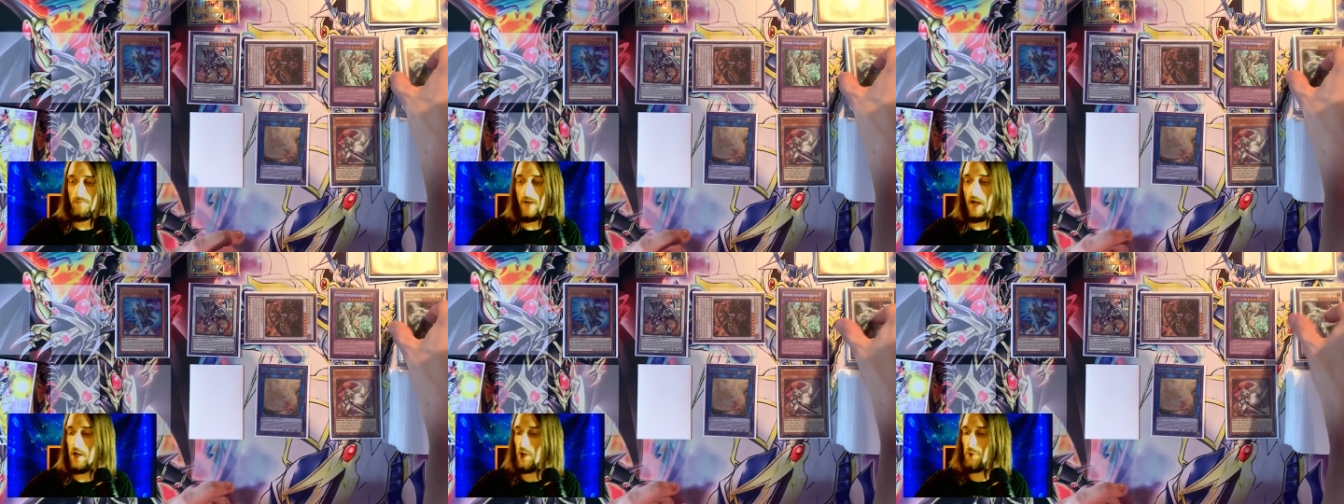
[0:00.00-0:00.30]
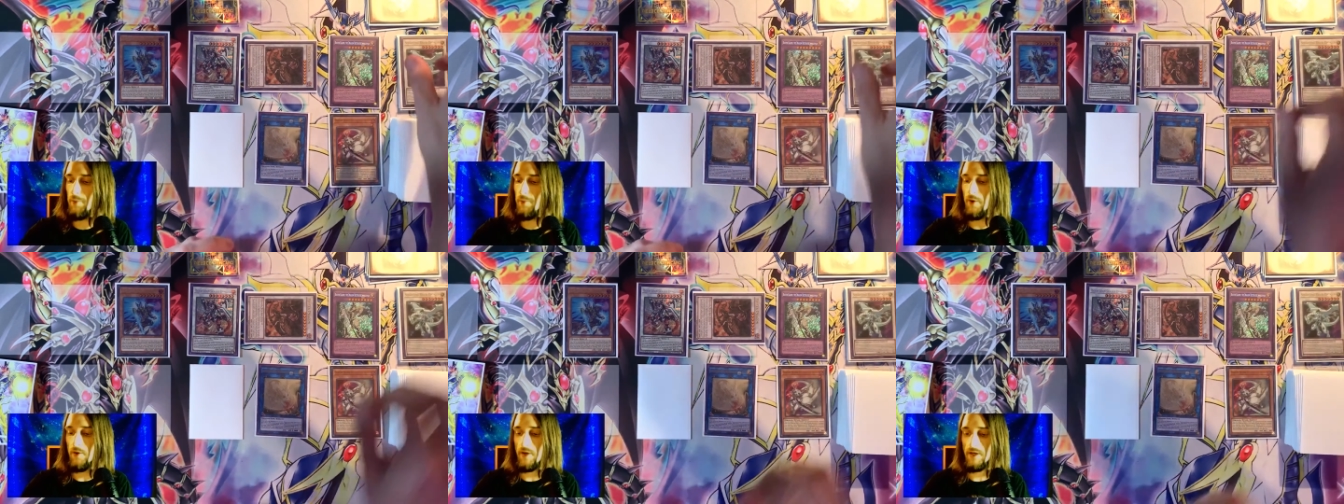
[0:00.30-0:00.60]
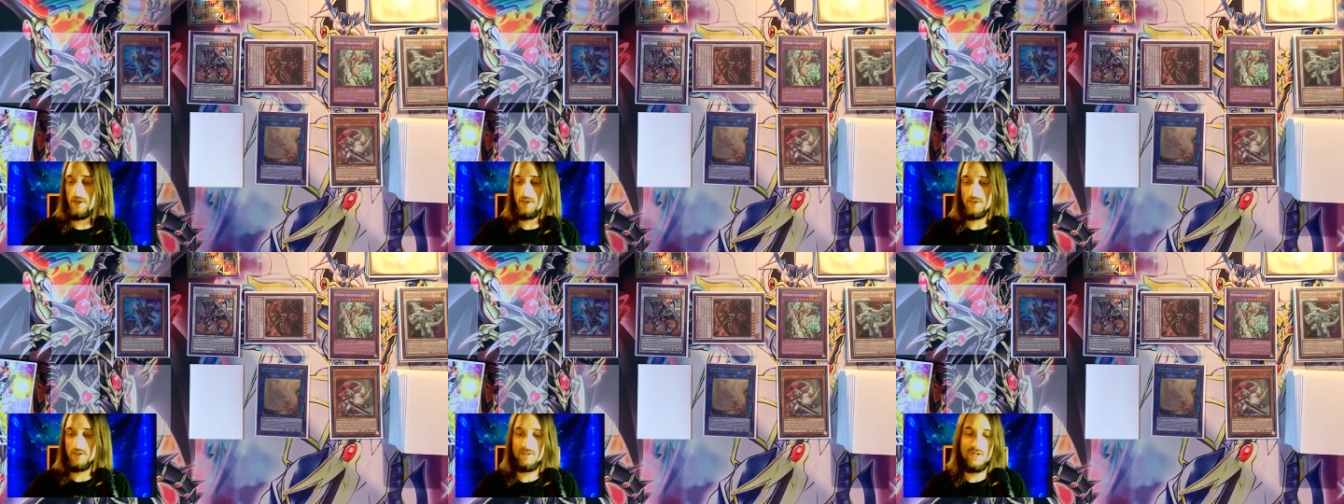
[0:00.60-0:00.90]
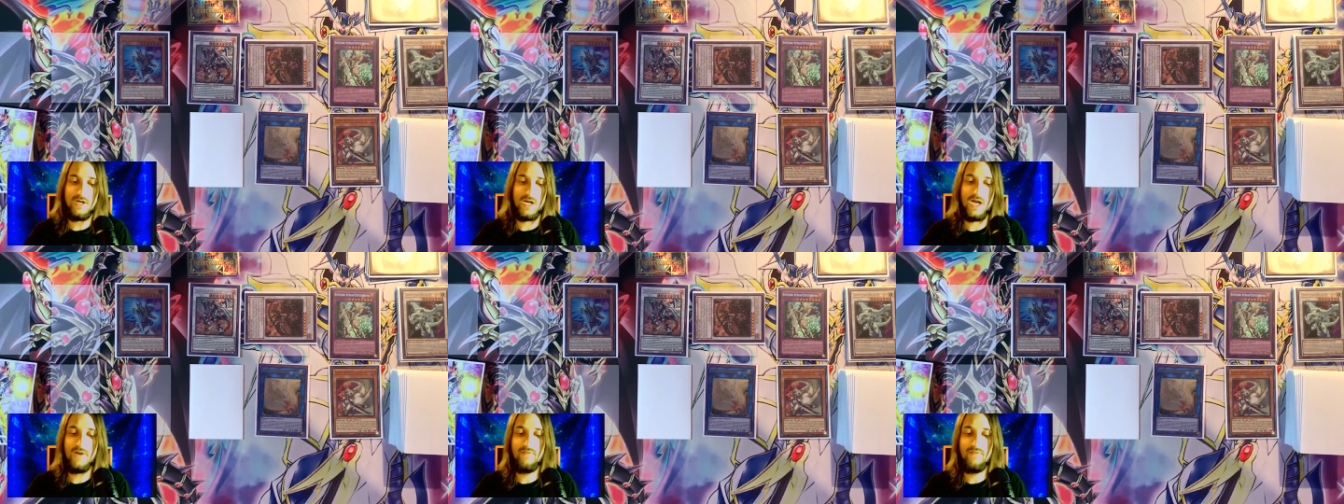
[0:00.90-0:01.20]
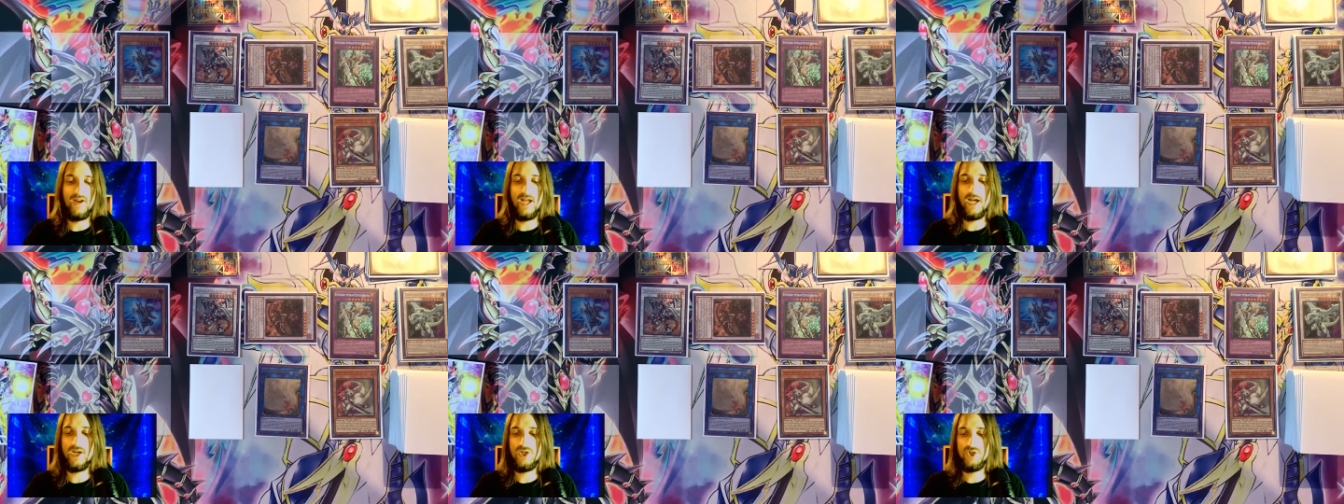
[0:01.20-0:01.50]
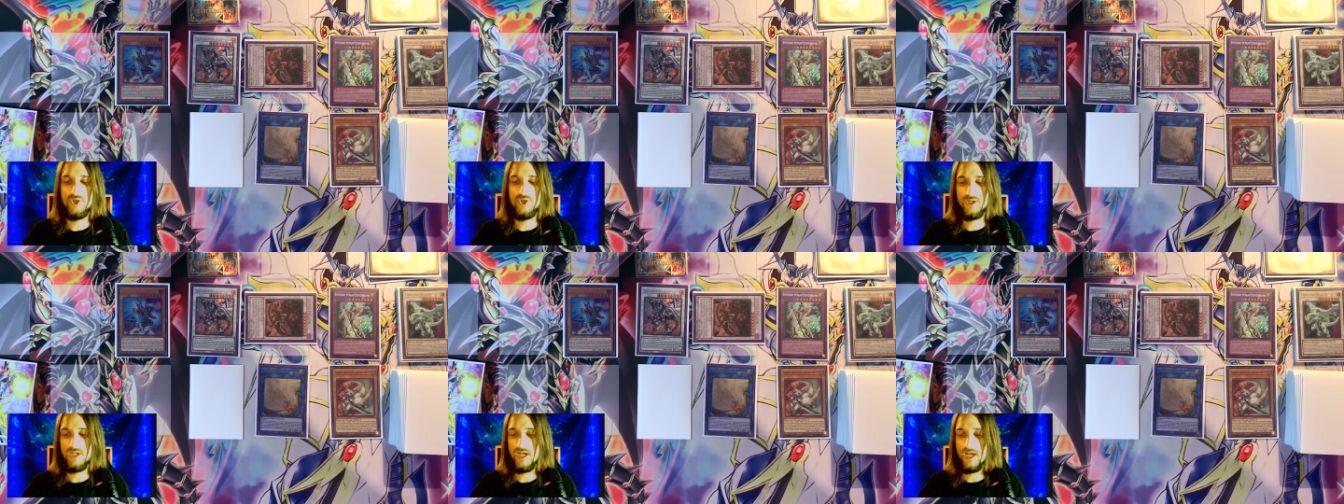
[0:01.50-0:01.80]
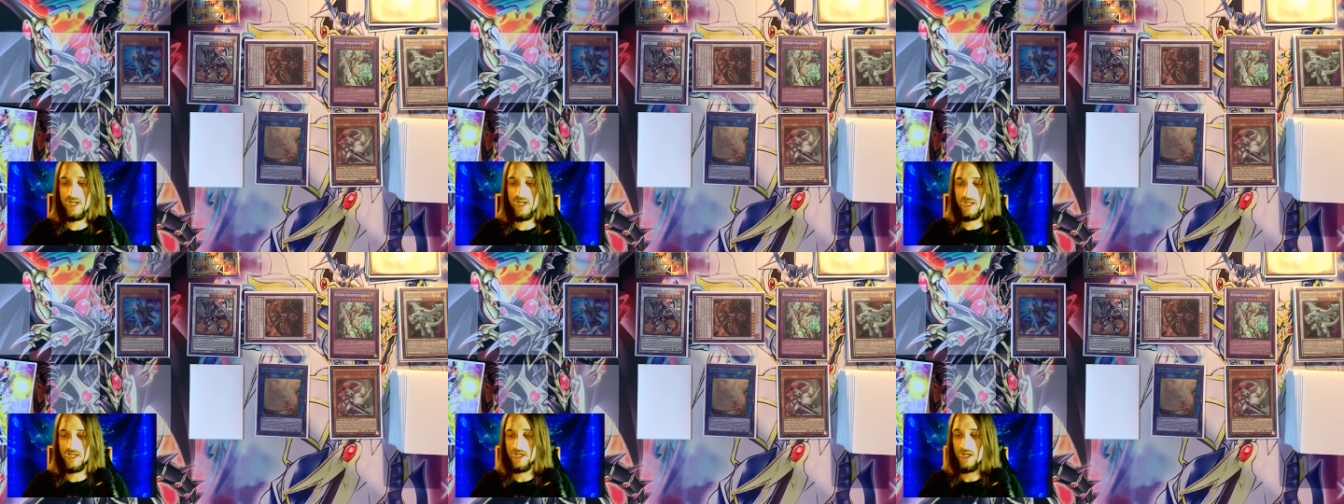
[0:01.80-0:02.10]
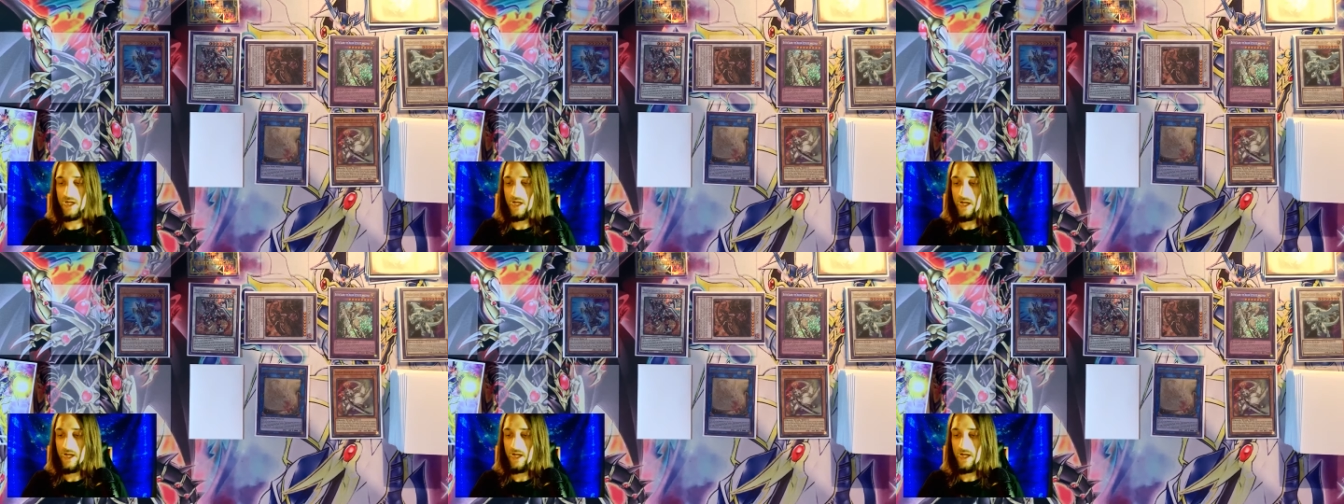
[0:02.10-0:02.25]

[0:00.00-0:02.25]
Now your opponent does not have an extra deck,